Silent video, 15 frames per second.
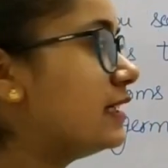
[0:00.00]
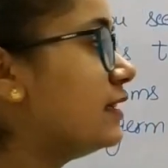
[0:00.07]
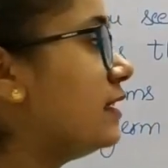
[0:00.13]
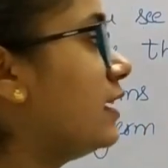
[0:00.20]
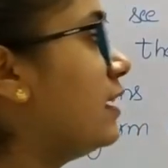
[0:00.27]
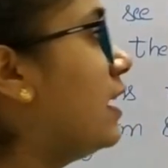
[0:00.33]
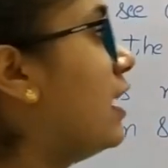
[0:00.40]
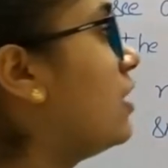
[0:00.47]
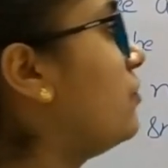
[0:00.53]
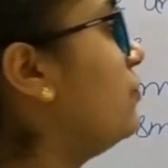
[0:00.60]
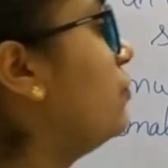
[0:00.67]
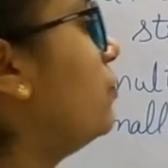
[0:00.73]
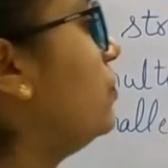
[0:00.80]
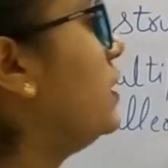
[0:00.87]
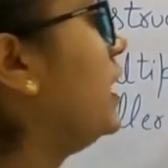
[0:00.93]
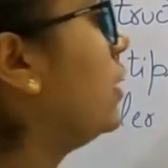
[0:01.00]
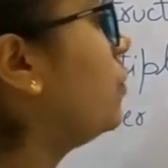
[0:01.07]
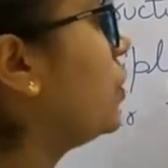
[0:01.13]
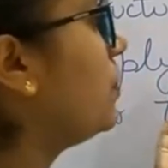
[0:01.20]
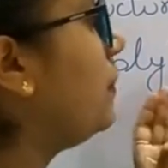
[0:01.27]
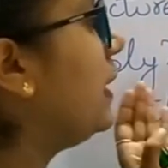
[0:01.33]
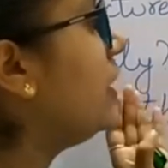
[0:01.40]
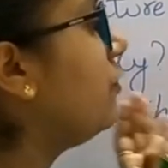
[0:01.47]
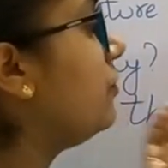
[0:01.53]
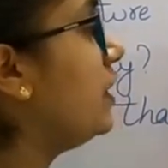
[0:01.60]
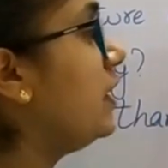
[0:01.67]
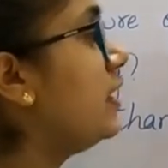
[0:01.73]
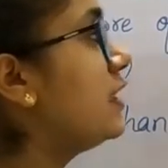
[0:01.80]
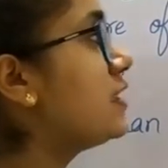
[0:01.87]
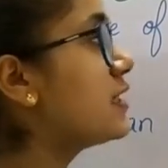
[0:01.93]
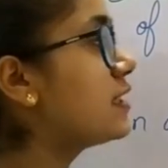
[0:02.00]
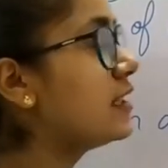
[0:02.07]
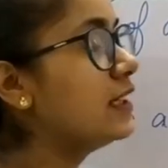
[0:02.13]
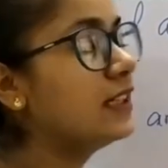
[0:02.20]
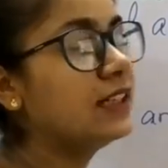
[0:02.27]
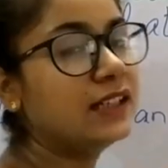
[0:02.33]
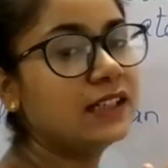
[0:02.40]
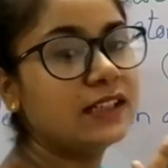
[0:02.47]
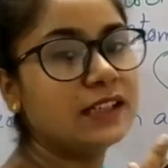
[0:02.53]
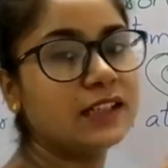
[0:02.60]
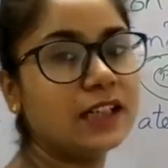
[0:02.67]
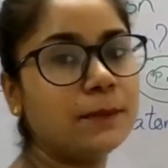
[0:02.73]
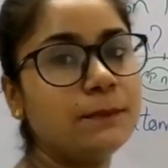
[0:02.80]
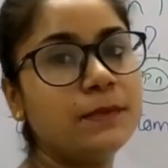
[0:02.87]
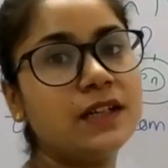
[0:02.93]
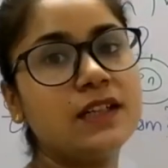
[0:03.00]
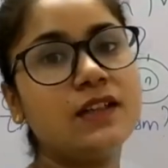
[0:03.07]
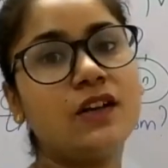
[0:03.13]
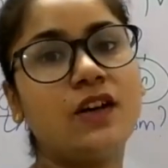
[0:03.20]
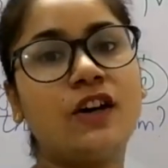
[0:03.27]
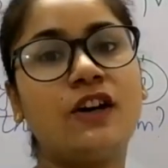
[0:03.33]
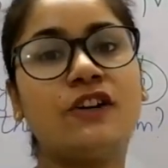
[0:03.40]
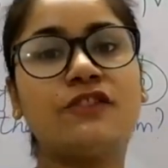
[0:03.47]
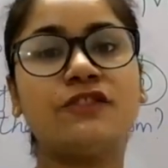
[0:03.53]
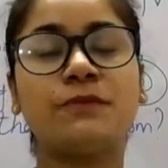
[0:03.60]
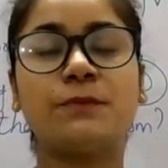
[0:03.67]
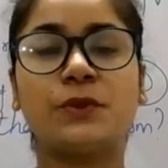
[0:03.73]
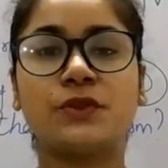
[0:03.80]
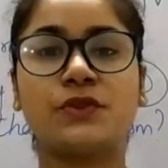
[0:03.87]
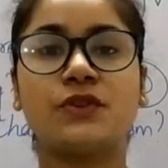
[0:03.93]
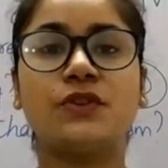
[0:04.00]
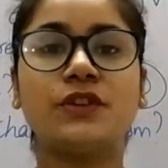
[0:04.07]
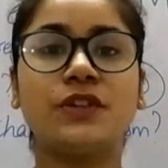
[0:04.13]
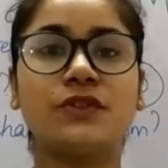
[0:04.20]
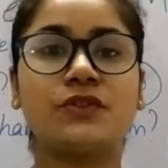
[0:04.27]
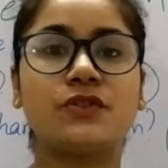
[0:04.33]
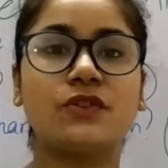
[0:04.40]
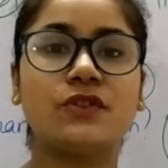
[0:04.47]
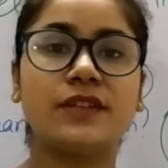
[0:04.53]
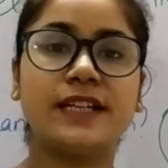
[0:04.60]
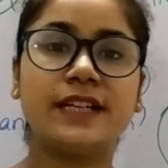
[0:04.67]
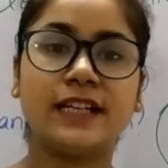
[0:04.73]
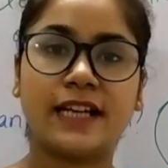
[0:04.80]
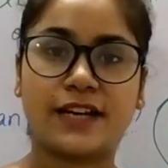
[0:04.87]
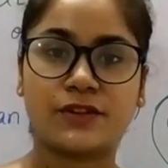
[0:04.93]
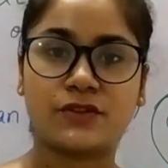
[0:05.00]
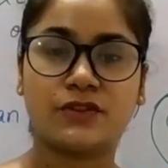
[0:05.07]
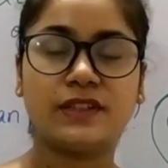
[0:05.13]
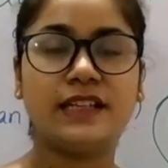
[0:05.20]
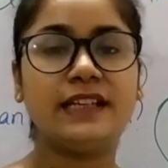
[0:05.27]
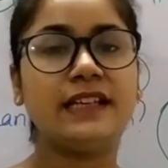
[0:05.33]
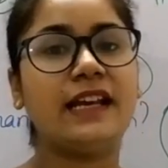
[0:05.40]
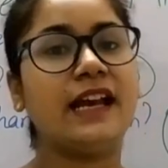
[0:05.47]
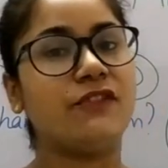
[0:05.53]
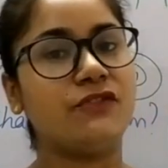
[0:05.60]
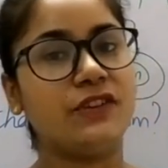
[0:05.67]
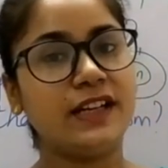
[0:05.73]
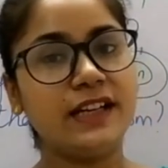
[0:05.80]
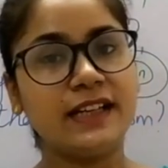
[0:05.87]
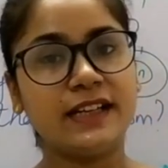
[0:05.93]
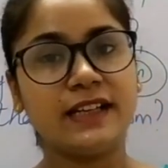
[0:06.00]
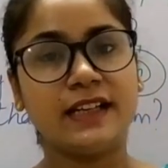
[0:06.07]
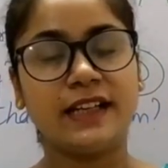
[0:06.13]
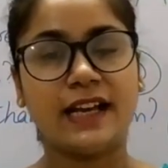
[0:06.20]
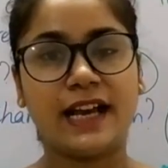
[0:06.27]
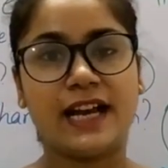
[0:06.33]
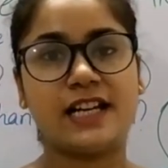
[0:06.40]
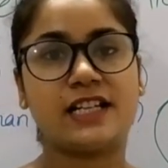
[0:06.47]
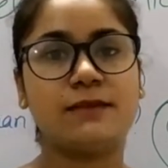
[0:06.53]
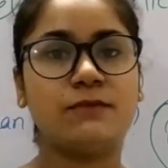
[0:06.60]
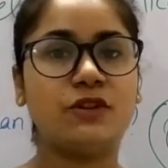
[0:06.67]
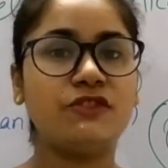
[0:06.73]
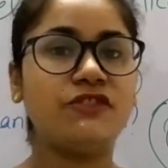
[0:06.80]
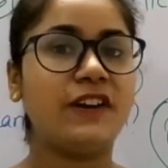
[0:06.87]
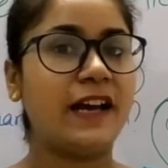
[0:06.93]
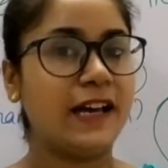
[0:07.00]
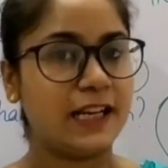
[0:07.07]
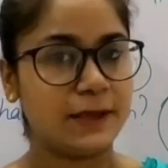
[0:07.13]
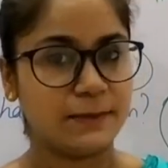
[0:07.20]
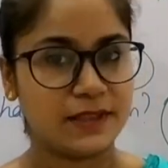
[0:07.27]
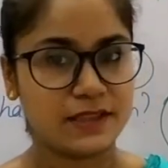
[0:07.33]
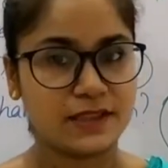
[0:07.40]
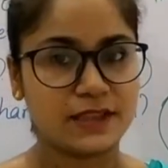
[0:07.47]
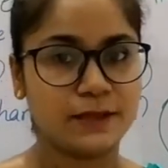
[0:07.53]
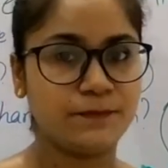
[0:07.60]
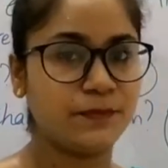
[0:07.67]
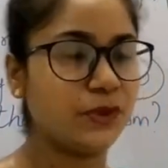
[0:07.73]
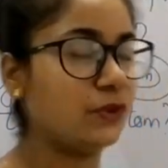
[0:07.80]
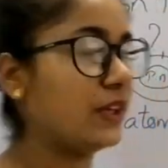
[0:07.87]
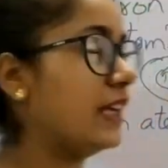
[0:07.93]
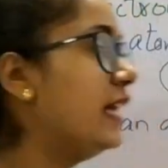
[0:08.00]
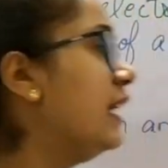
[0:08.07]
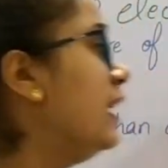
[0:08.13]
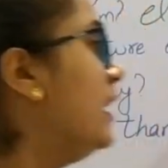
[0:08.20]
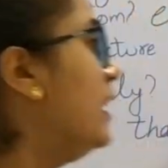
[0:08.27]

There would be various number of proton, neutron and electron in every atom of element. Okay.